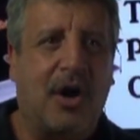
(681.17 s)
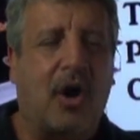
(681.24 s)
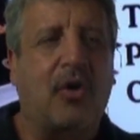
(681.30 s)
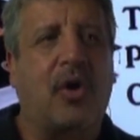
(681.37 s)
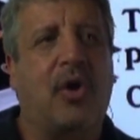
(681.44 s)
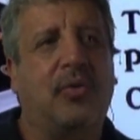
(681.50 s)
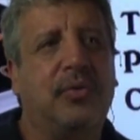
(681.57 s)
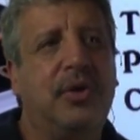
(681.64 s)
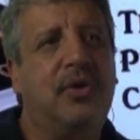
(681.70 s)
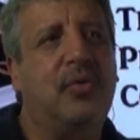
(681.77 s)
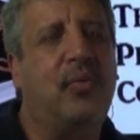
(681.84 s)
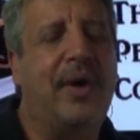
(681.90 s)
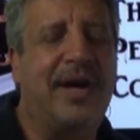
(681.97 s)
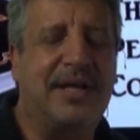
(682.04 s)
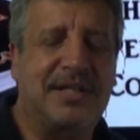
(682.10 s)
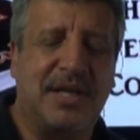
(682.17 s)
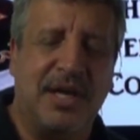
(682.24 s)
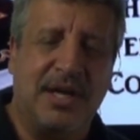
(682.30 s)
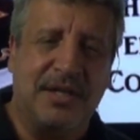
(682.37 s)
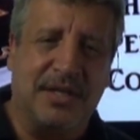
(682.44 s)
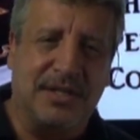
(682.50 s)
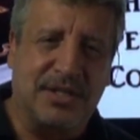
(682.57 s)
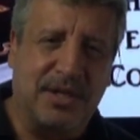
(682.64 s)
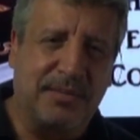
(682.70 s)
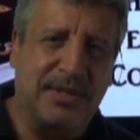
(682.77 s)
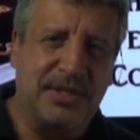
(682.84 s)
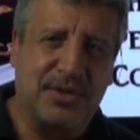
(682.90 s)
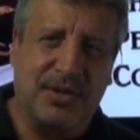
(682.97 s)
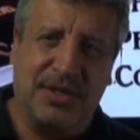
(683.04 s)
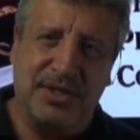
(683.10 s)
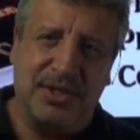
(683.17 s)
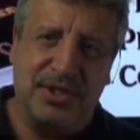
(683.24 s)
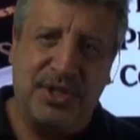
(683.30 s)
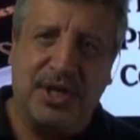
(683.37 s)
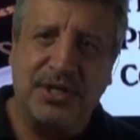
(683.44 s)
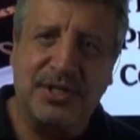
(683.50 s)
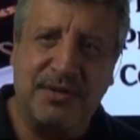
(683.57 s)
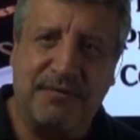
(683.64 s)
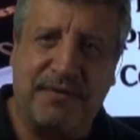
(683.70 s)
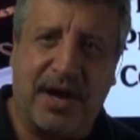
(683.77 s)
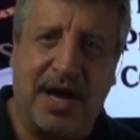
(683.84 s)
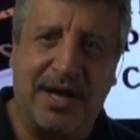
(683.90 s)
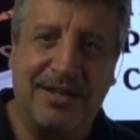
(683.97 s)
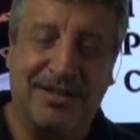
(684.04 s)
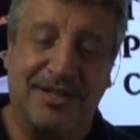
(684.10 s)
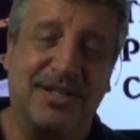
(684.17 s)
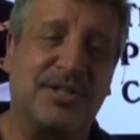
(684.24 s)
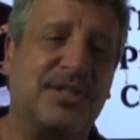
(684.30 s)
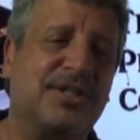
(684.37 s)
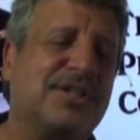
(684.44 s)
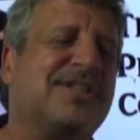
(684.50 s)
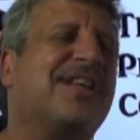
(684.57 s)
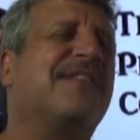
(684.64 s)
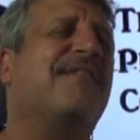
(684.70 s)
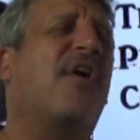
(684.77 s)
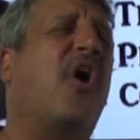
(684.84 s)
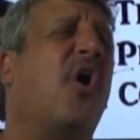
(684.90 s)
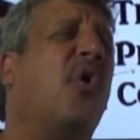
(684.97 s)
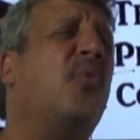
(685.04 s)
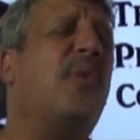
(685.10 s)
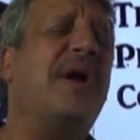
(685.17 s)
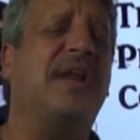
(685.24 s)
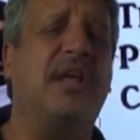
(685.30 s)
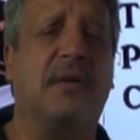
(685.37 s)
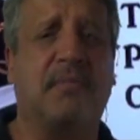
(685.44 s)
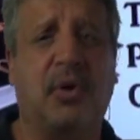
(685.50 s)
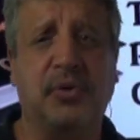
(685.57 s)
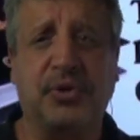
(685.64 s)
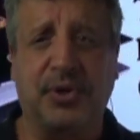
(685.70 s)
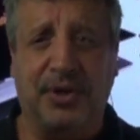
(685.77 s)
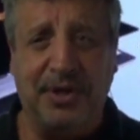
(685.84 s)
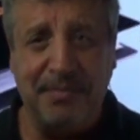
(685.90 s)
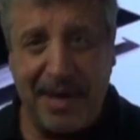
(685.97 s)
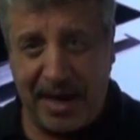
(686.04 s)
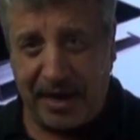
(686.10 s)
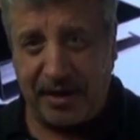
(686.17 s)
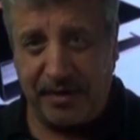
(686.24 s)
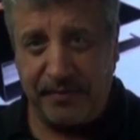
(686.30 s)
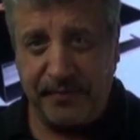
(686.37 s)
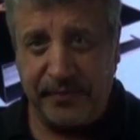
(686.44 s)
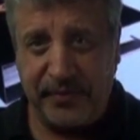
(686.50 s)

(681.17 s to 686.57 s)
are only the way that somebody's going to justify the decision they've already emotionally made.